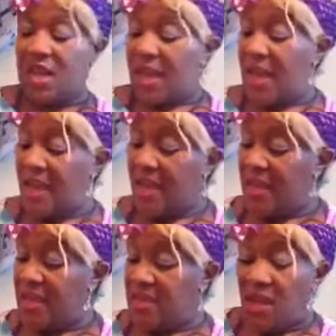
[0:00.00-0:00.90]

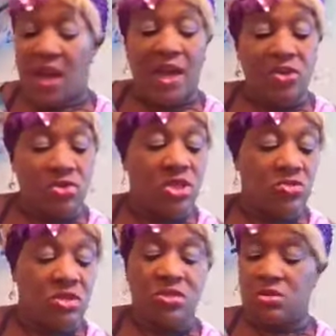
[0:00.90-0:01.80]
And I usually do
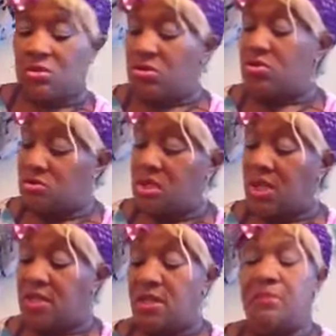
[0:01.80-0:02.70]
these on
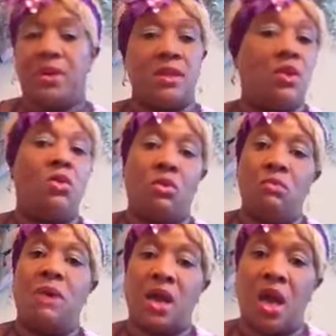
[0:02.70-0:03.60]
Tuesdays, but oh
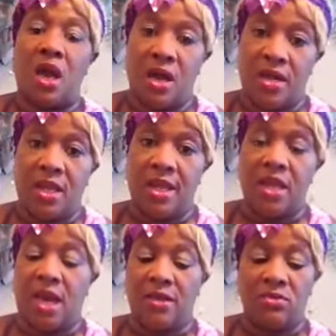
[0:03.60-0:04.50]
my God,
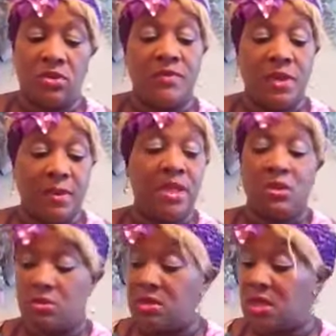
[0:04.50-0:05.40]
like, I don't know if anybody
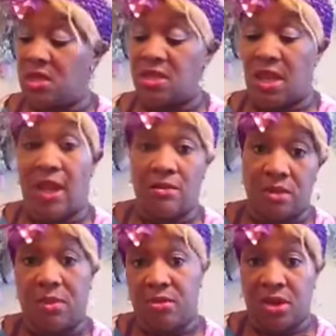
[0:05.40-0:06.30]
knows this out in
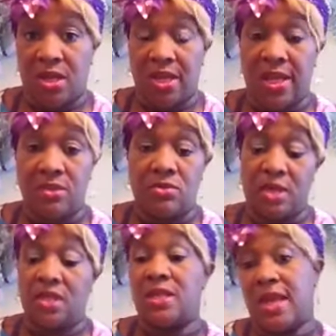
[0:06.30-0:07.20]
America land or
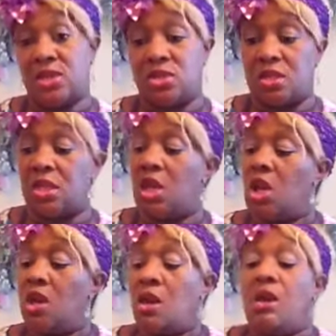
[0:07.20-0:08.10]
internationally.
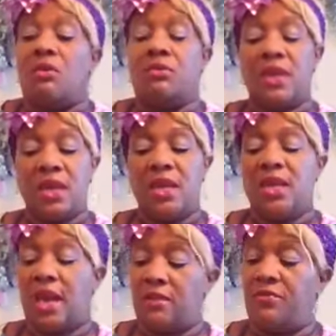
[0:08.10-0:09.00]
We
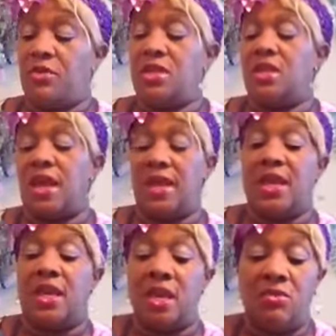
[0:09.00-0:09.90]
Californian had a
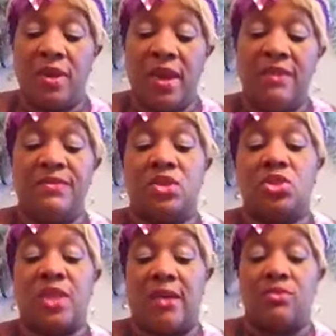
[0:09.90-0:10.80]
heat wave
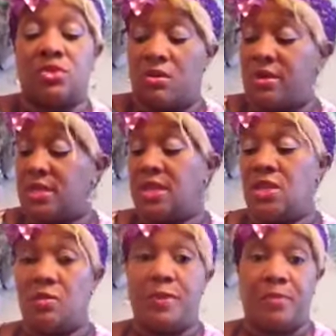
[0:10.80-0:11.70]
that was going to
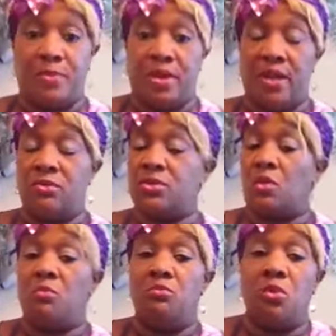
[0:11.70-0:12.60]
kill people, and I was
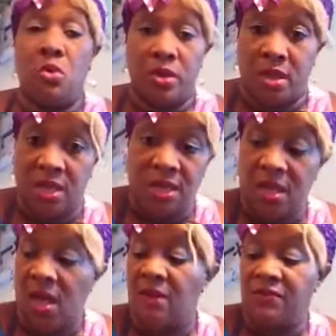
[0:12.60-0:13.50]
mortally
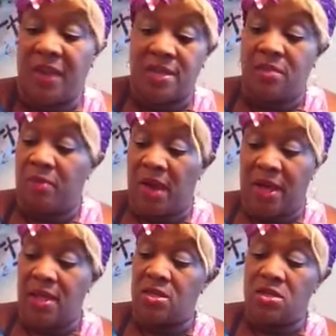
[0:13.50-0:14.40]
affected by it.